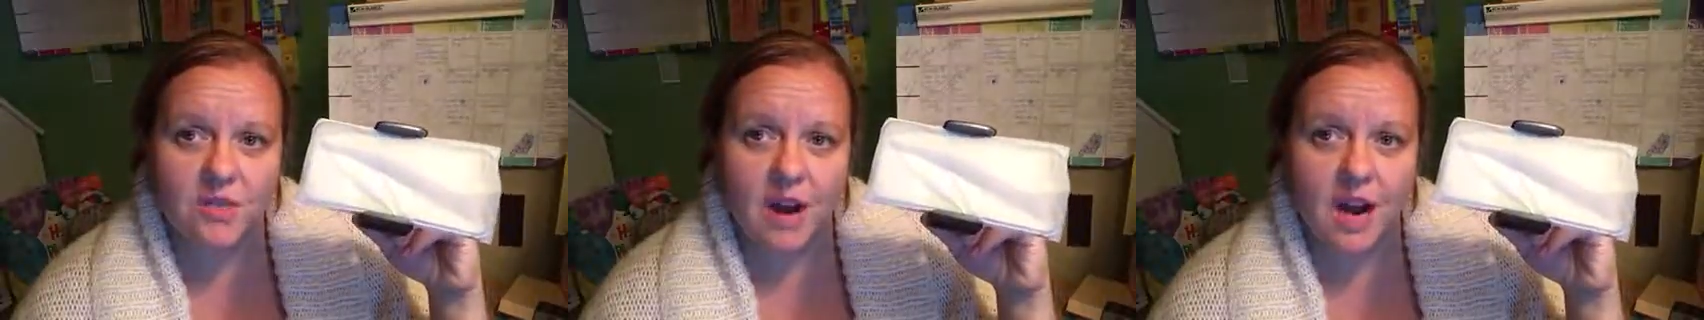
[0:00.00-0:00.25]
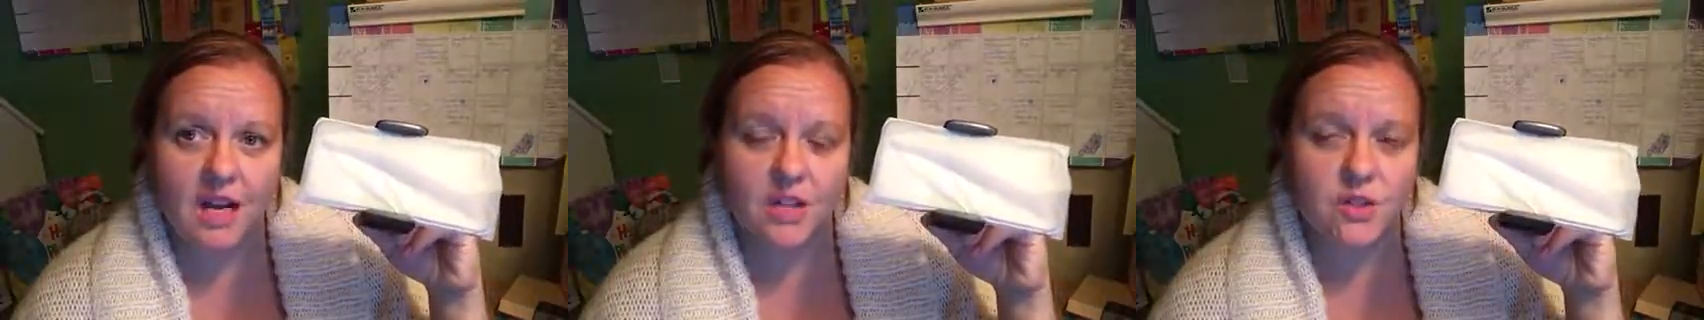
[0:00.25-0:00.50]
for
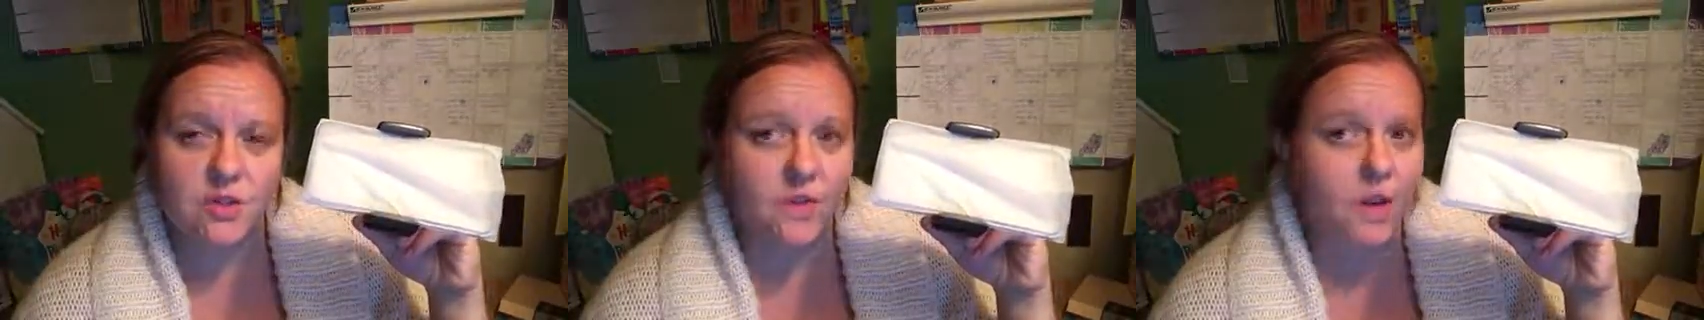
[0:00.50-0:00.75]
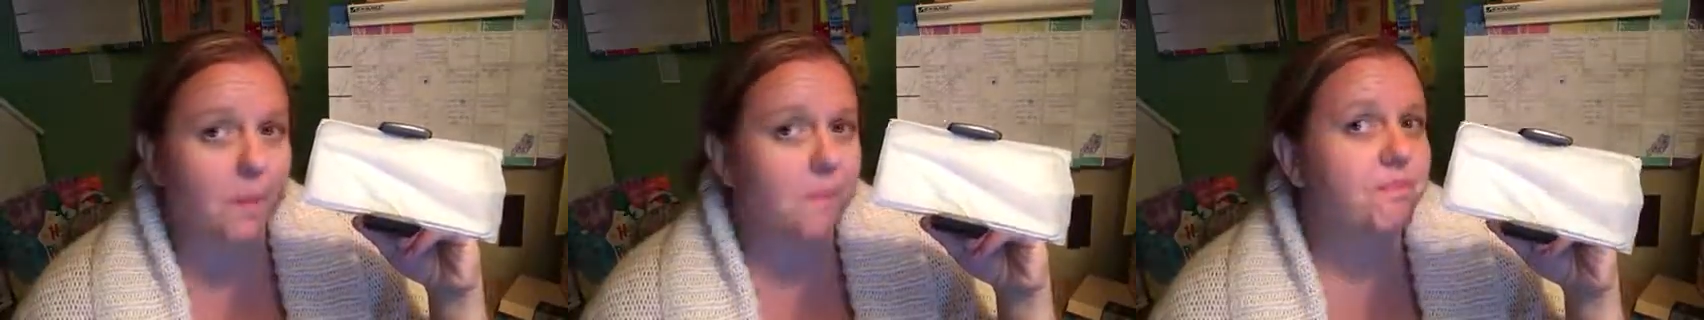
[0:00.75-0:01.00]
honest
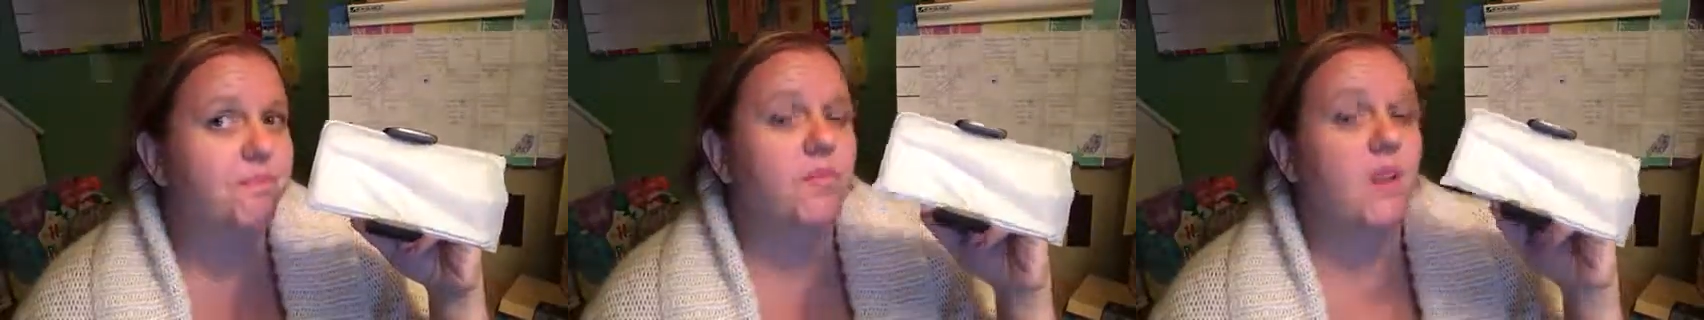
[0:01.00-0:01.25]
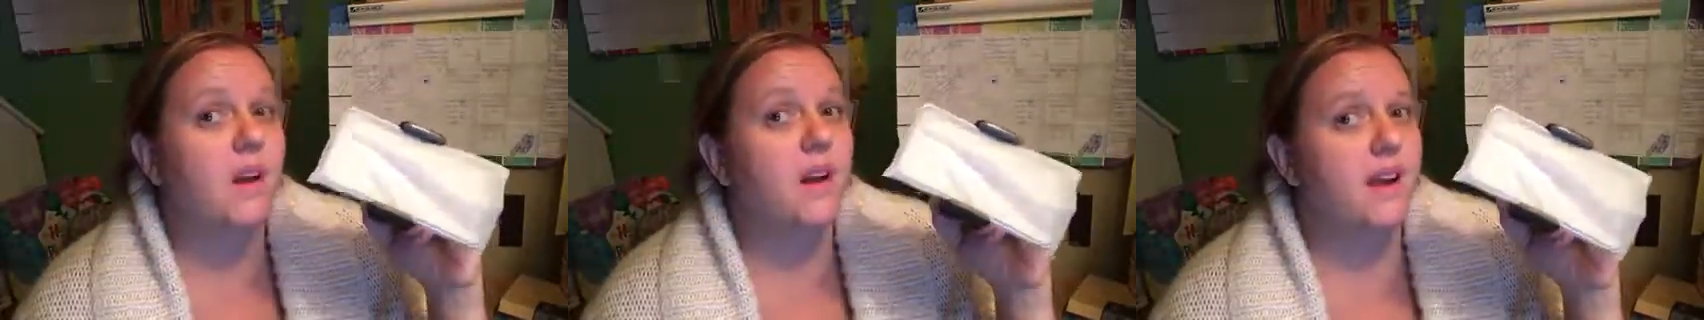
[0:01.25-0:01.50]
review.
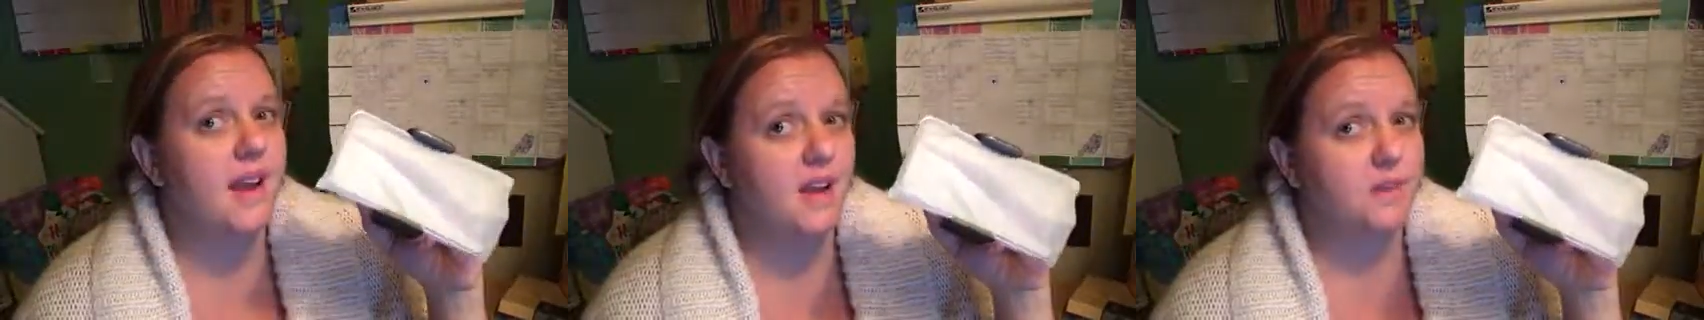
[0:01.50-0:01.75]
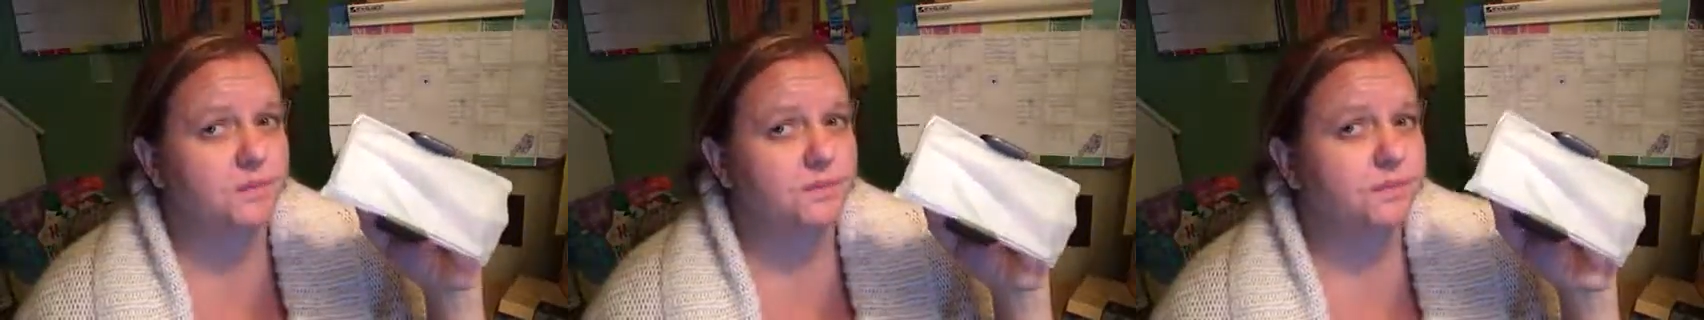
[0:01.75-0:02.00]

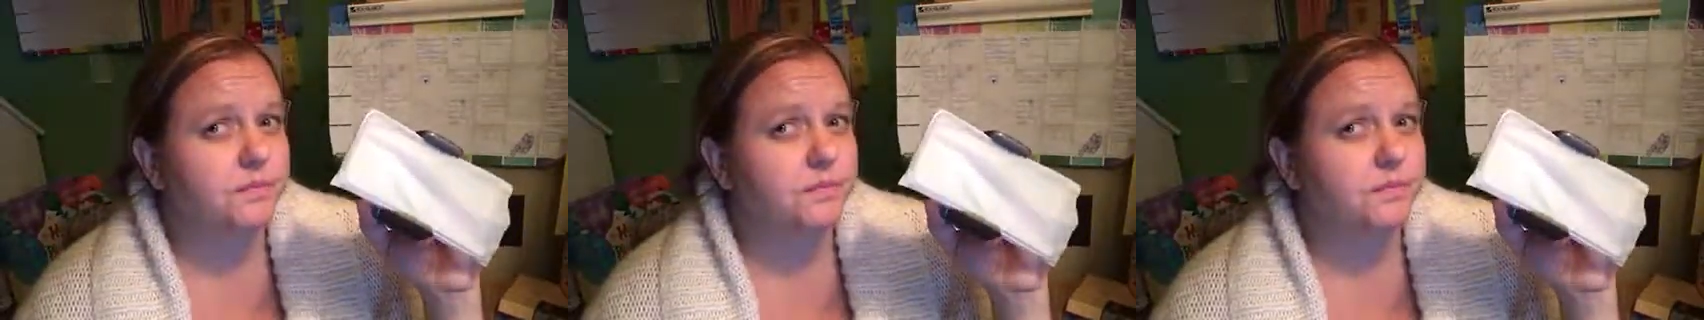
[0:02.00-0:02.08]
Now,